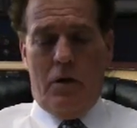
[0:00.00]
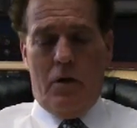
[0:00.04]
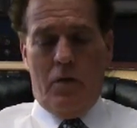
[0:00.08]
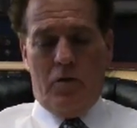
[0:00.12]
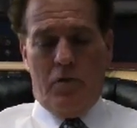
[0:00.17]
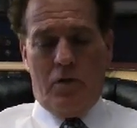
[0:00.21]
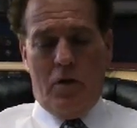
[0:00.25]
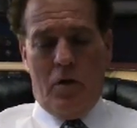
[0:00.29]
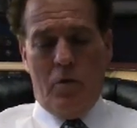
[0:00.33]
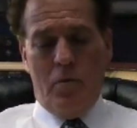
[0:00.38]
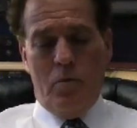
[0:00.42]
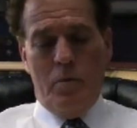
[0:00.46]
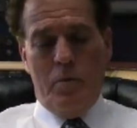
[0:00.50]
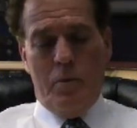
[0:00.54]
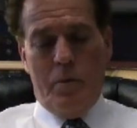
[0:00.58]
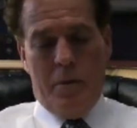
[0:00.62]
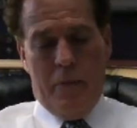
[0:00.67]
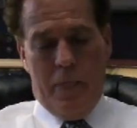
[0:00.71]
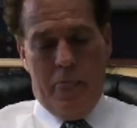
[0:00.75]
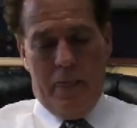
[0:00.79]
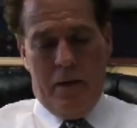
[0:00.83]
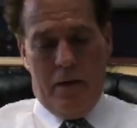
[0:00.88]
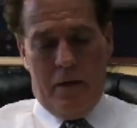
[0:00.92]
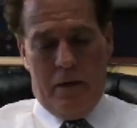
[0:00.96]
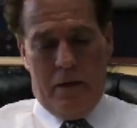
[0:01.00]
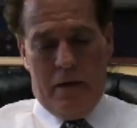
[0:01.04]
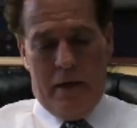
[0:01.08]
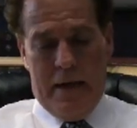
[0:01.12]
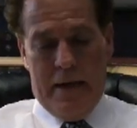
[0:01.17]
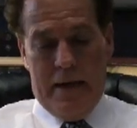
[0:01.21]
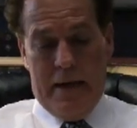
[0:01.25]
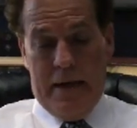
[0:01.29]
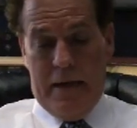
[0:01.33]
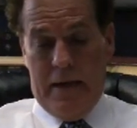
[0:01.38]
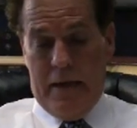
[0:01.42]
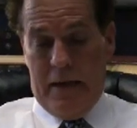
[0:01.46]
So
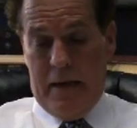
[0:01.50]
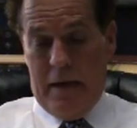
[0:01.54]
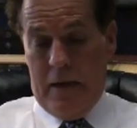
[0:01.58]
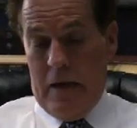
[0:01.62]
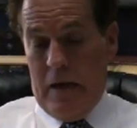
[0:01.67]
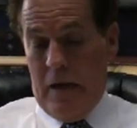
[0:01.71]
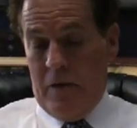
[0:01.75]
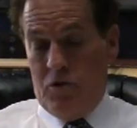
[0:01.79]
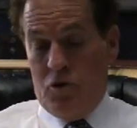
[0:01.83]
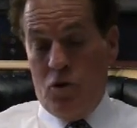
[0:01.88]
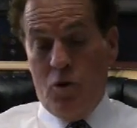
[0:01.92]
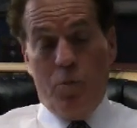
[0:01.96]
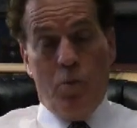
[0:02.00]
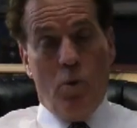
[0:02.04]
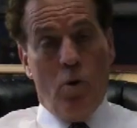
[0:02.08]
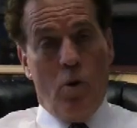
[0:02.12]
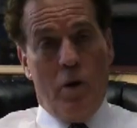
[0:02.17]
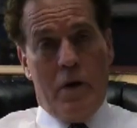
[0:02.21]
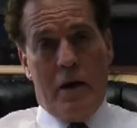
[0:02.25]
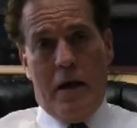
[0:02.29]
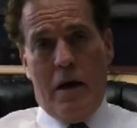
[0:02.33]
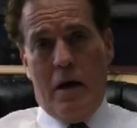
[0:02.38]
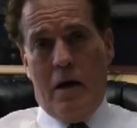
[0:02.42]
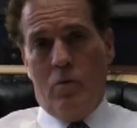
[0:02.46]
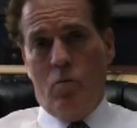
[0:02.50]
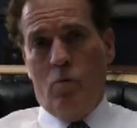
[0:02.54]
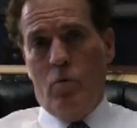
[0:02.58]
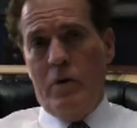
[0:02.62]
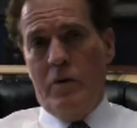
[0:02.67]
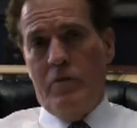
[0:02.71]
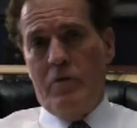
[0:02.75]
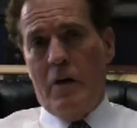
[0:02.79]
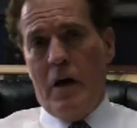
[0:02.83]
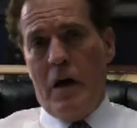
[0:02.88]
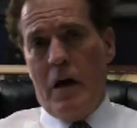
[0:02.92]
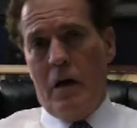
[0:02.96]
as you point out,
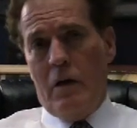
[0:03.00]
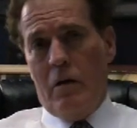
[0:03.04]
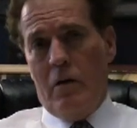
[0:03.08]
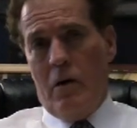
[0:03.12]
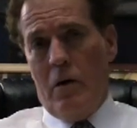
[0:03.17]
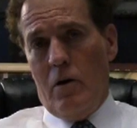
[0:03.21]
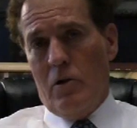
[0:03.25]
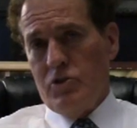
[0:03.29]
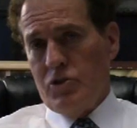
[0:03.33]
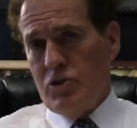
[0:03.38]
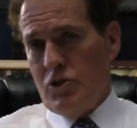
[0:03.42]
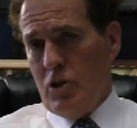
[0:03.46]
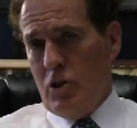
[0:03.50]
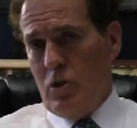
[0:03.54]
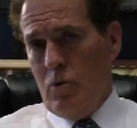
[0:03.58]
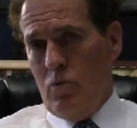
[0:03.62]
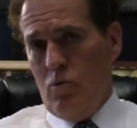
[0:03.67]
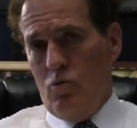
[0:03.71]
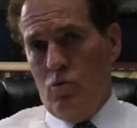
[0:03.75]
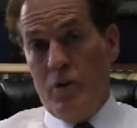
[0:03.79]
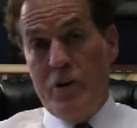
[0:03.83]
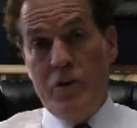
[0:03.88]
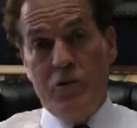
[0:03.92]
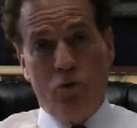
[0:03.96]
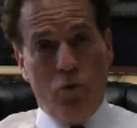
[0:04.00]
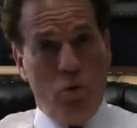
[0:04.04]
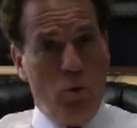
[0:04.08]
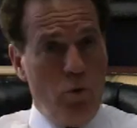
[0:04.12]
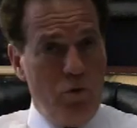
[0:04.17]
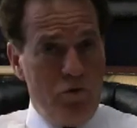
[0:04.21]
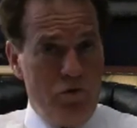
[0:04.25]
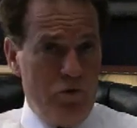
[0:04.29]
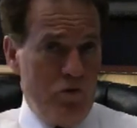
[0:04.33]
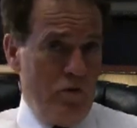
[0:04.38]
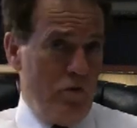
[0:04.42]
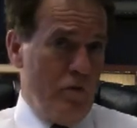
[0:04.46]
we've got also
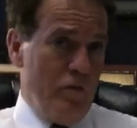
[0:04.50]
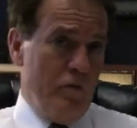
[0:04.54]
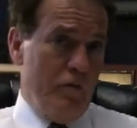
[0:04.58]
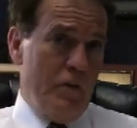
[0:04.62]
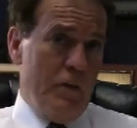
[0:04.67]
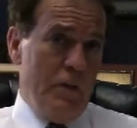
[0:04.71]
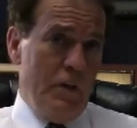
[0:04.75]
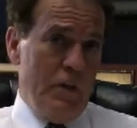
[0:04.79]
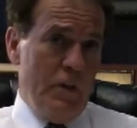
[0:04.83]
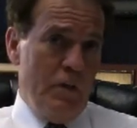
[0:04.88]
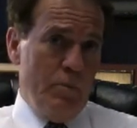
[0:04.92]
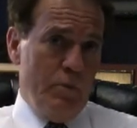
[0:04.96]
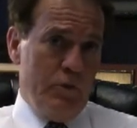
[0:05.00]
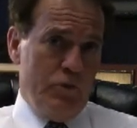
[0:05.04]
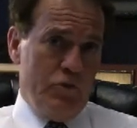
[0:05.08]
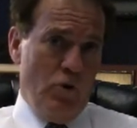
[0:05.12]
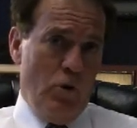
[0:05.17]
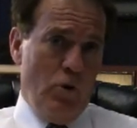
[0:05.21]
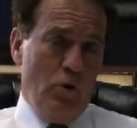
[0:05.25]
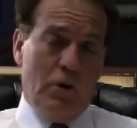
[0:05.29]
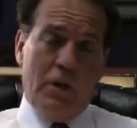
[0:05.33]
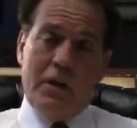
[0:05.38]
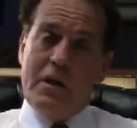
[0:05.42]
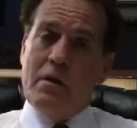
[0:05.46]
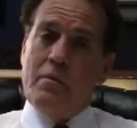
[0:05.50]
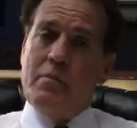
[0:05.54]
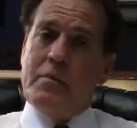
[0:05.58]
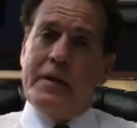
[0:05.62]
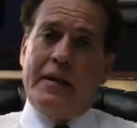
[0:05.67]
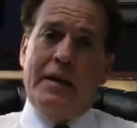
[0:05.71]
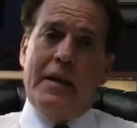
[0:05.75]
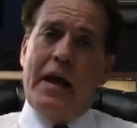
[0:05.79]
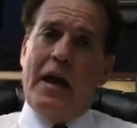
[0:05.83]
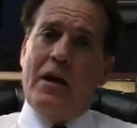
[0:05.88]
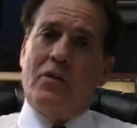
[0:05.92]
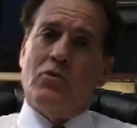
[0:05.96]
resources of petroleum
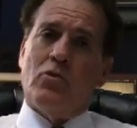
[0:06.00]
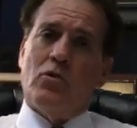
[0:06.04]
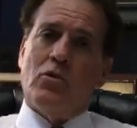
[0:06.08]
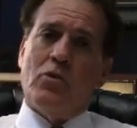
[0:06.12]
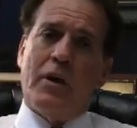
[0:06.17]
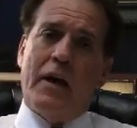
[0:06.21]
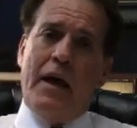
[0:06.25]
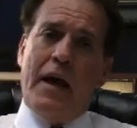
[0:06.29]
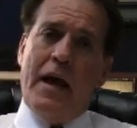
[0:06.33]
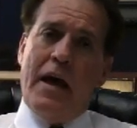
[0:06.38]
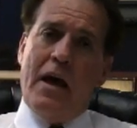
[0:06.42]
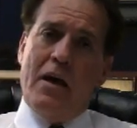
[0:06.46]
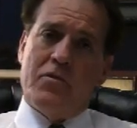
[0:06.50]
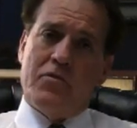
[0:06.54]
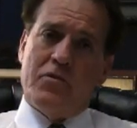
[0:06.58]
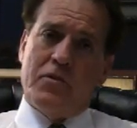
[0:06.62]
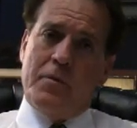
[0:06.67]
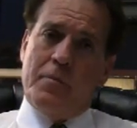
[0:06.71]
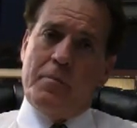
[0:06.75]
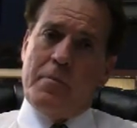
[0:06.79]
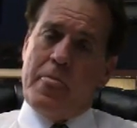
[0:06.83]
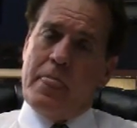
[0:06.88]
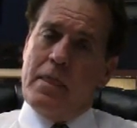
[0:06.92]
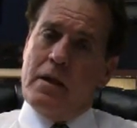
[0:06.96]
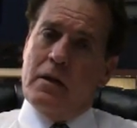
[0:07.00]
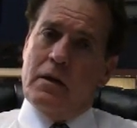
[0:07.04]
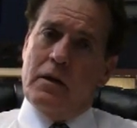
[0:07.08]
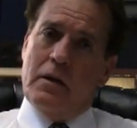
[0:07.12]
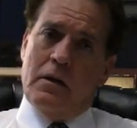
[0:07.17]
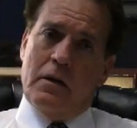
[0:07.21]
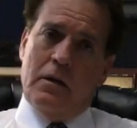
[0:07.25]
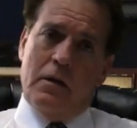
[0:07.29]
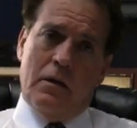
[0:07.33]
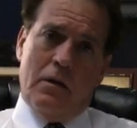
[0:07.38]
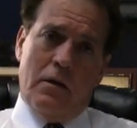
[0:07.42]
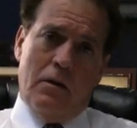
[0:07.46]
and natural gas
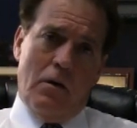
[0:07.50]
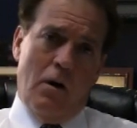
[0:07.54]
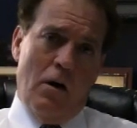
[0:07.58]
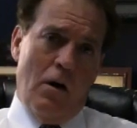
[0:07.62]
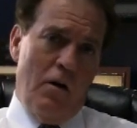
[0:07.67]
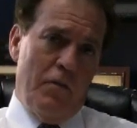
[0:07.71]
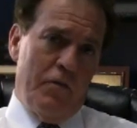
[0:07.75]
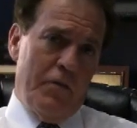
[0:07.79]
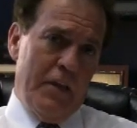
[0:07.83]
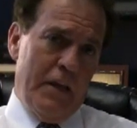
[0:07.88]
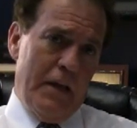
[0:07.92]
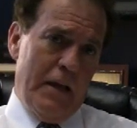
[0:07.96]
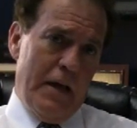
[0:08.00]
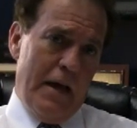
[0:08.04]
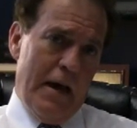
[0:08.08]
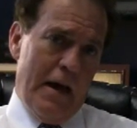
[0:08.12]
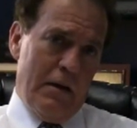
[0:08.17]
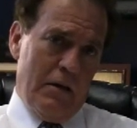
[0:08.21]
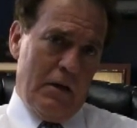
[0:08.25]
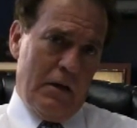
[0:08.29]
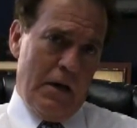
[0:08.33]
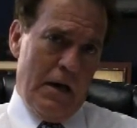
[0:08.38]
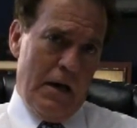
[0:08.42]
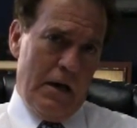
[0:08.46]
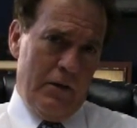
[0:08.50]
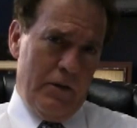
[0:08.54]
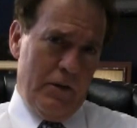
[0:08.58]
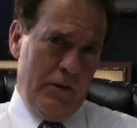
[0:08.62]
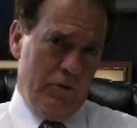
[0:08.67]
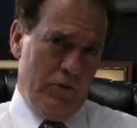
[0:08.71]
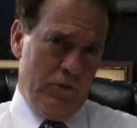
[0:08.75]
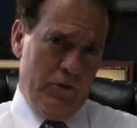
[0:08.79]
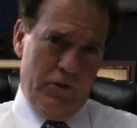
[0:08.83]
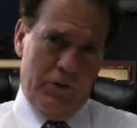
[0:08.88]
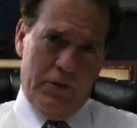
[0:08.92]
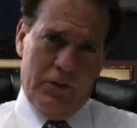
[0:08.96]
off the outer
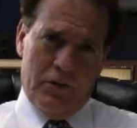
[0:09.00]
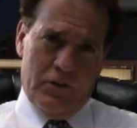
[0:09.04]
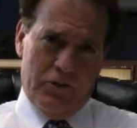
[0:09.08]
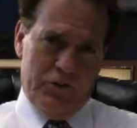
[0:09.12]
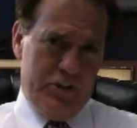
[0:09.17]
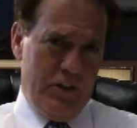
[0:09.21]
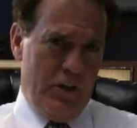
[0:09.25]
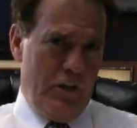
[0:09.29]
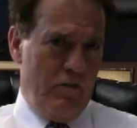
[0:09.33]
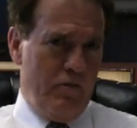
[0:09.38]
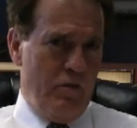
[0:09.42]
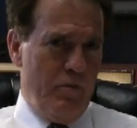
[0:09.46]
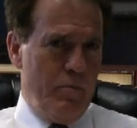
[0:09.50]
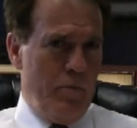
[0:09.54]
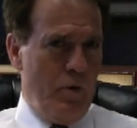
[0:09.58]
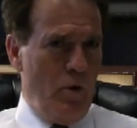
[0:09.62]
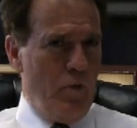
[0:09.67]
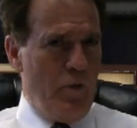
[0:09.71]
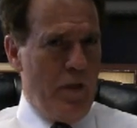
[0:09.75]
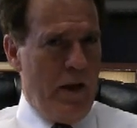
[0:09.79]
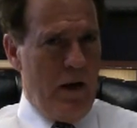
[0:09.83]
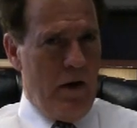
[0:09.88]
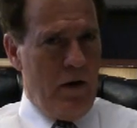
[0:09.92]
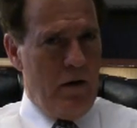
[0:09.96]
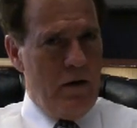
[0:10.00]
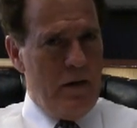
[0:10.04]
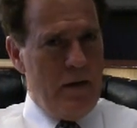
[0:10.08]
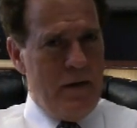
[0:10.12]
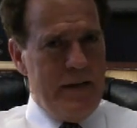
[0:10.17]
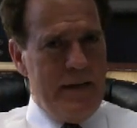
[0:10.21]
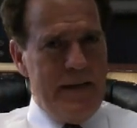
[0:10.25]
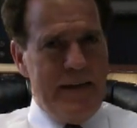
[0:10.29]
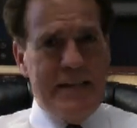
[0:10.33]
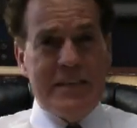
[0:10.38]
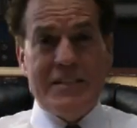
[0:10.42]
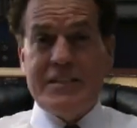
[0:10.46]
continental shelf of both our
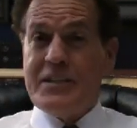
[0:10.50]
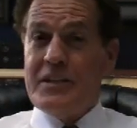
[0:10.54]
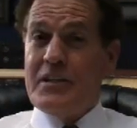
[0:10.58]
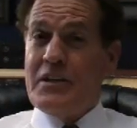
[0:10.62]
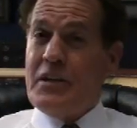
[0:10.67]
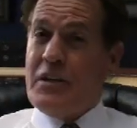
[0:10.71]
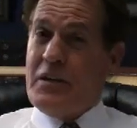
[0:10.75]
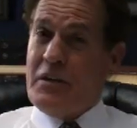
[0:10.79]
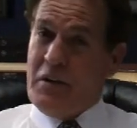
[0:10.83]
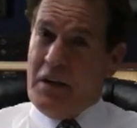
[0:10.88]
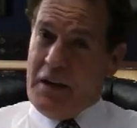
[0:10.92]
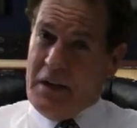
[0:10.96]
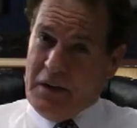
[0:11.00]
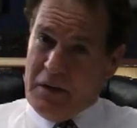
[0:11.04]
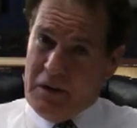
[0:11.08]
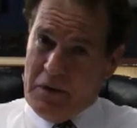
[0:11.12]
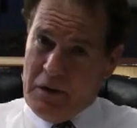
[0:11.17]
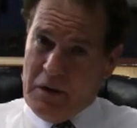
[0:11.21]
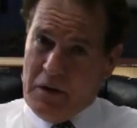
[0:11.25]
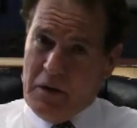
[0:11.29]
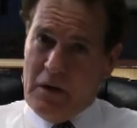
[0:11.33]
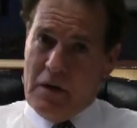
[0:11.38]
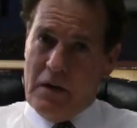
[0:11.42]
eastern and